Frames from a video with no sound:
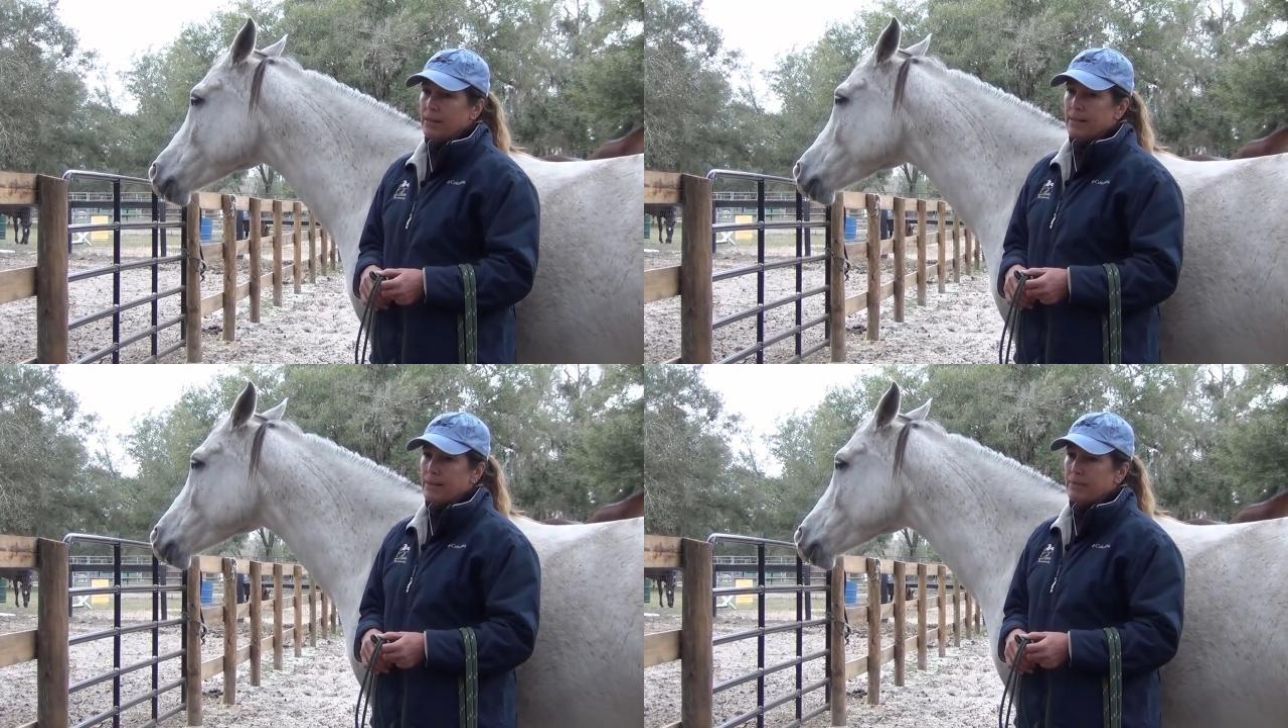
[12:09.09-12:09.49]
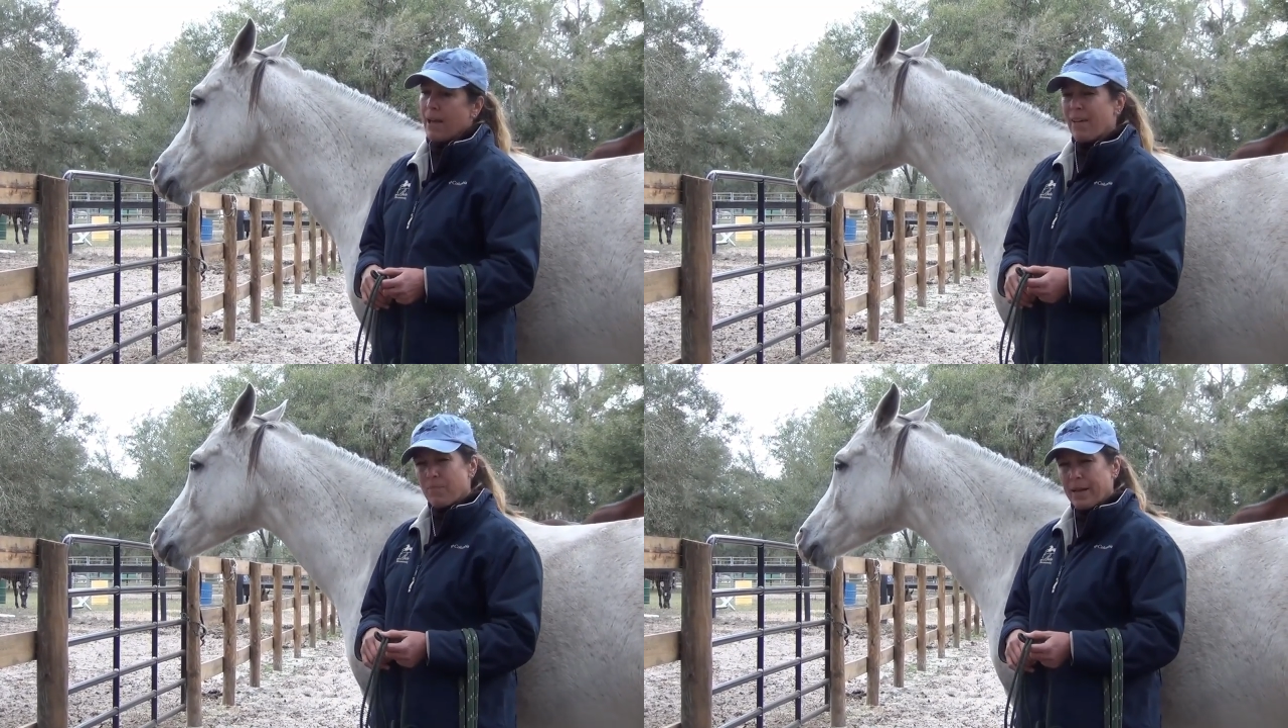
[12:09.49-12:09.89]

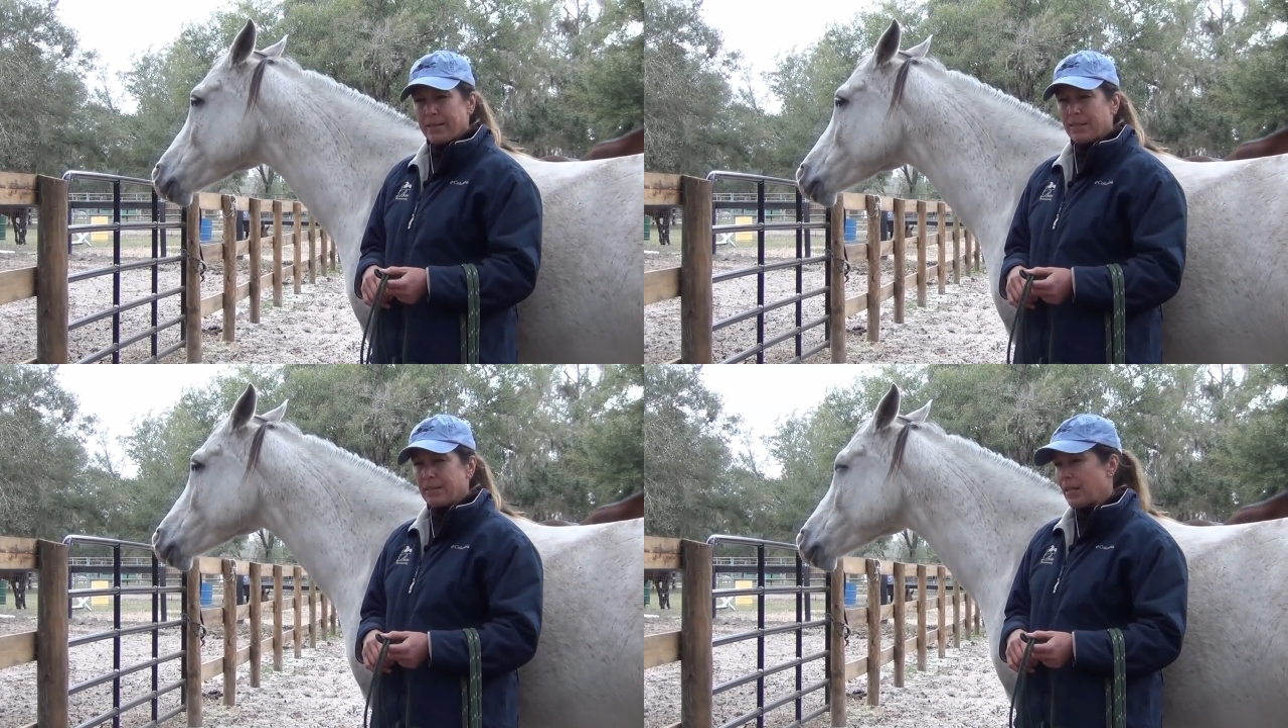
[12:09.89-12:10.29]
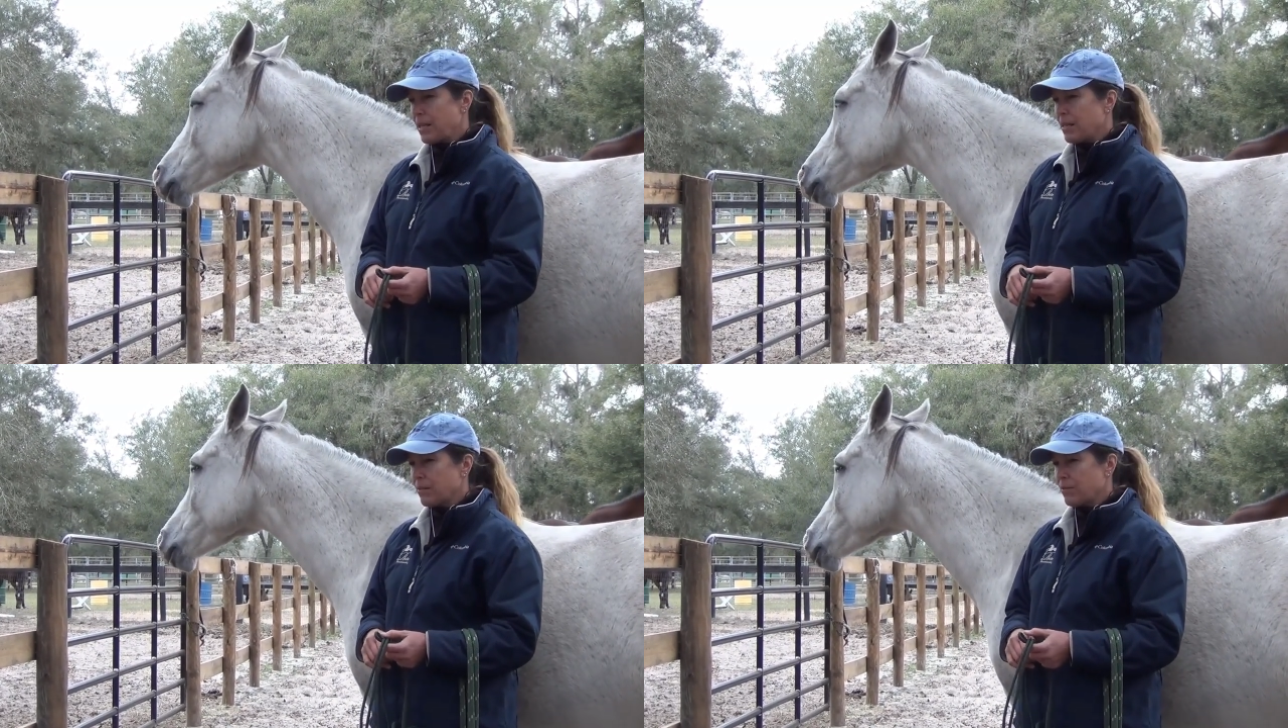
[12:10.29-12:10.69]
half passes,
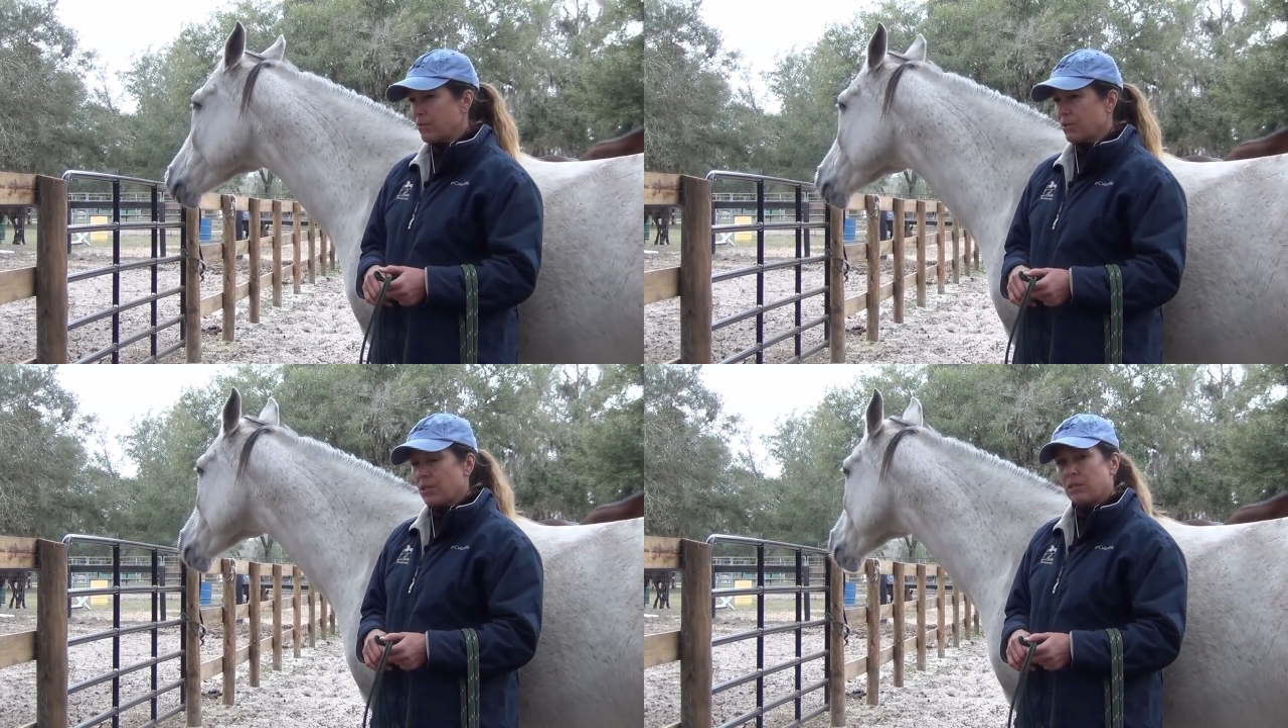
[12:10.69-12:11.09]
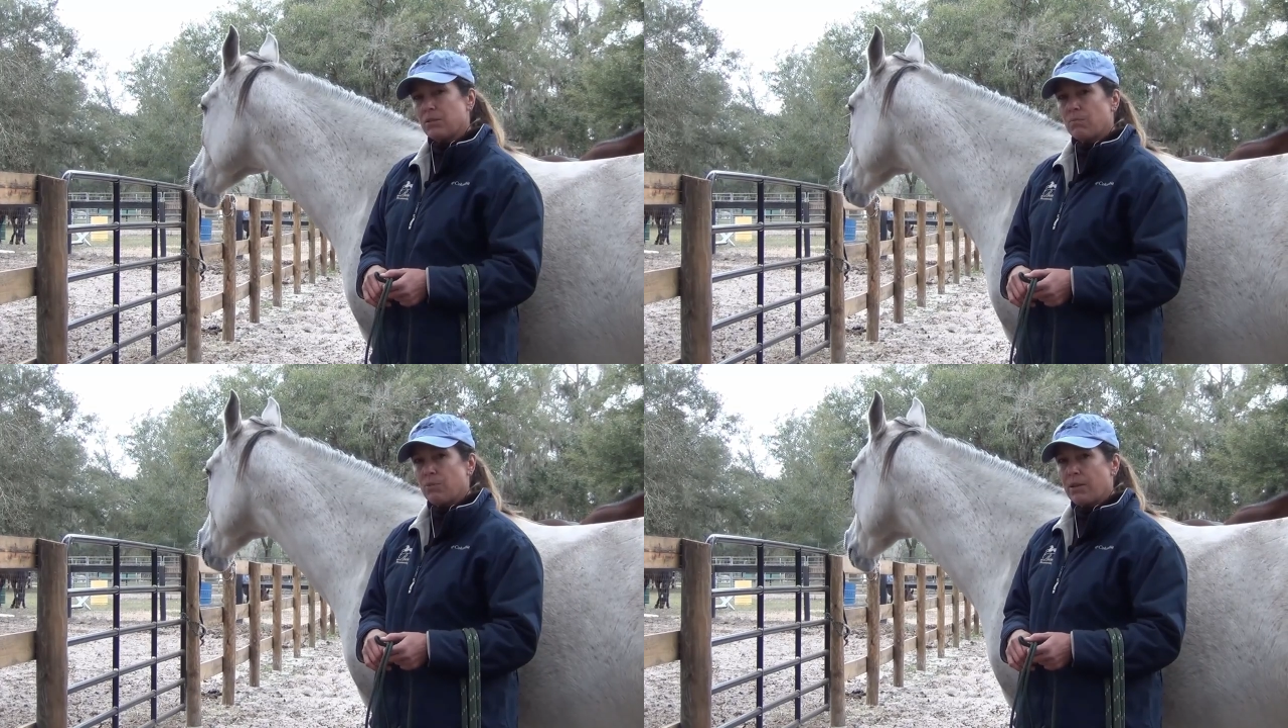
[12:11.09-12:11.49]
leg yields.
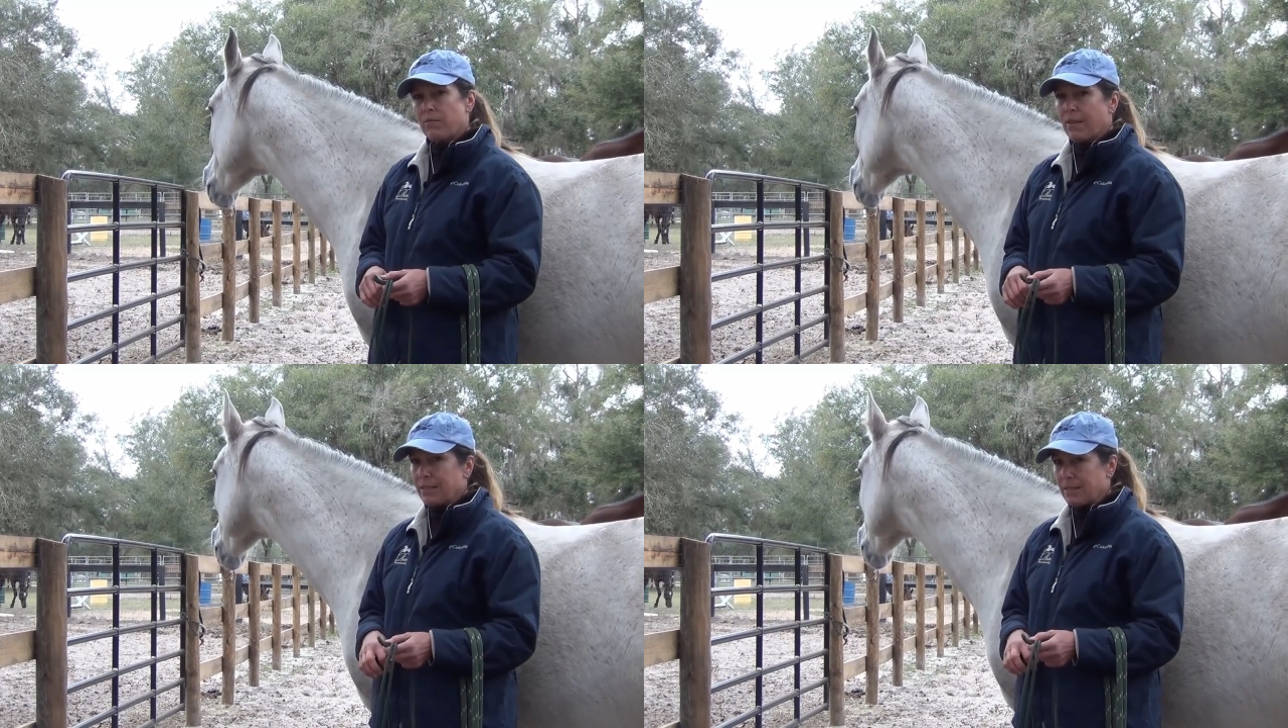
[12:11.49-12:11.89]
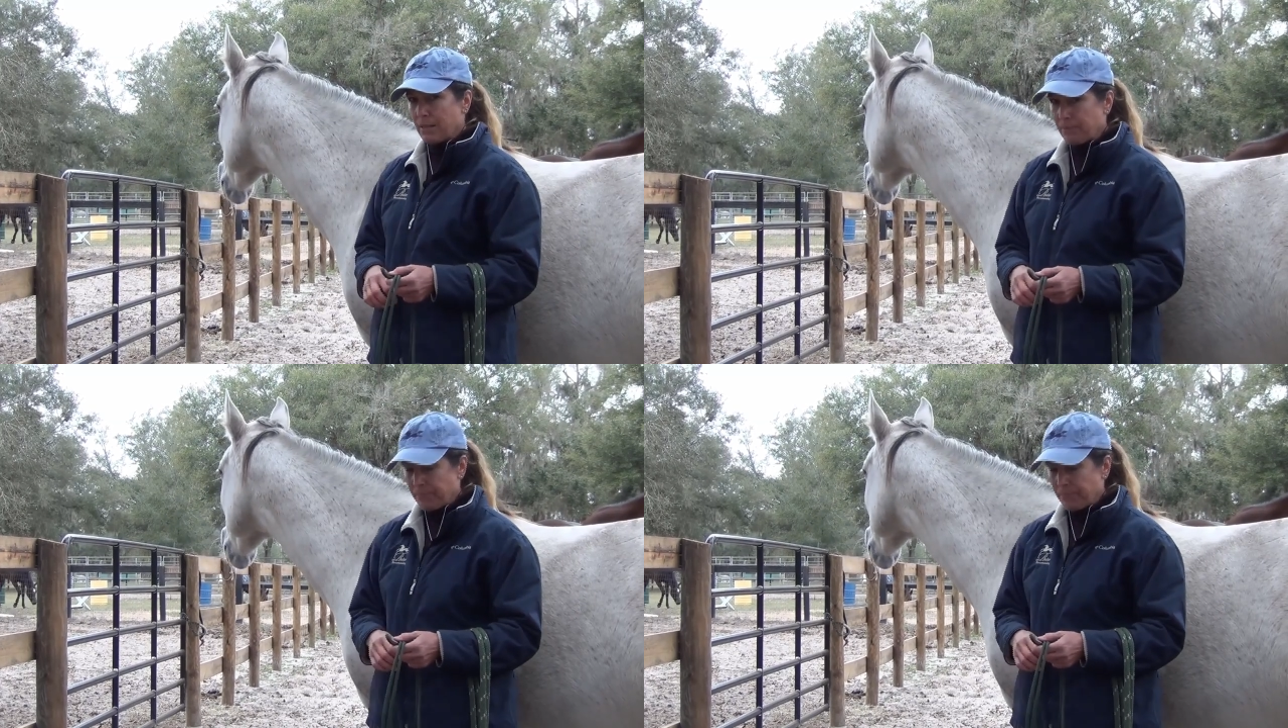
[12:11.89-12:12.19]
He's pretty fancy.